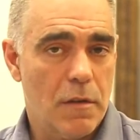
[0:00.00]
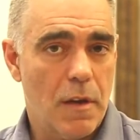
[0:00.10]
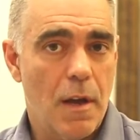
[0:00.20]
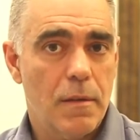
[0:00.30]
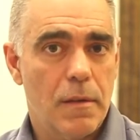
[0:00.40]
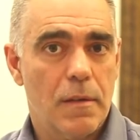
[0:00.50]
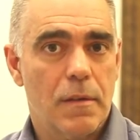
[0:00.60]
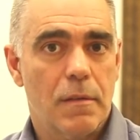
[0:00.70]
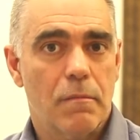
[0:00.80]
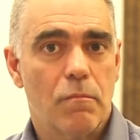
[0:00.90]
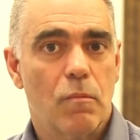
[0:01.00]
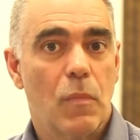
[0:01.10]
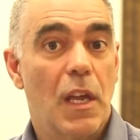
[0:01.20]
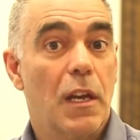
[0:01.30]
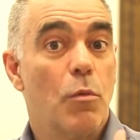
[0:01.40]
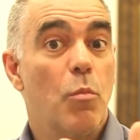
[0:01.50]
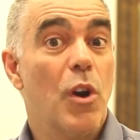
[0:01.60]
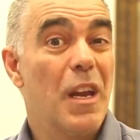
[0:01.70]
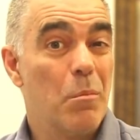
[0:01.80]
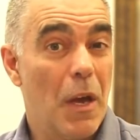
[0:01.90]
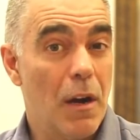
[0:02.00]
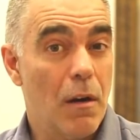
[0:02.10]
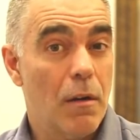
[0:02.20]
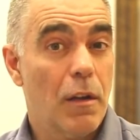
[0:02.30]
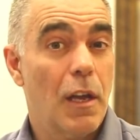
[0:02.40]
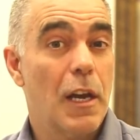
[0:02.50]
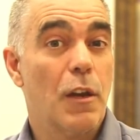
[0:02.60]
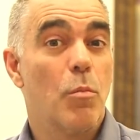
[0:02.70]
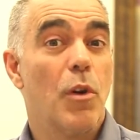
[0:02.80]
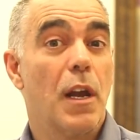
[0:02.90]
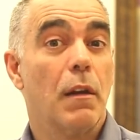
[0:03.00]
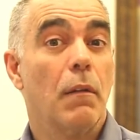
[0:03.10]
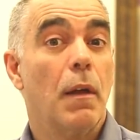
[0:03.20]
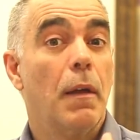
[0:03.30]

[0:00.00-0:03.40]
exercise, it's getting your brain better, getting your brain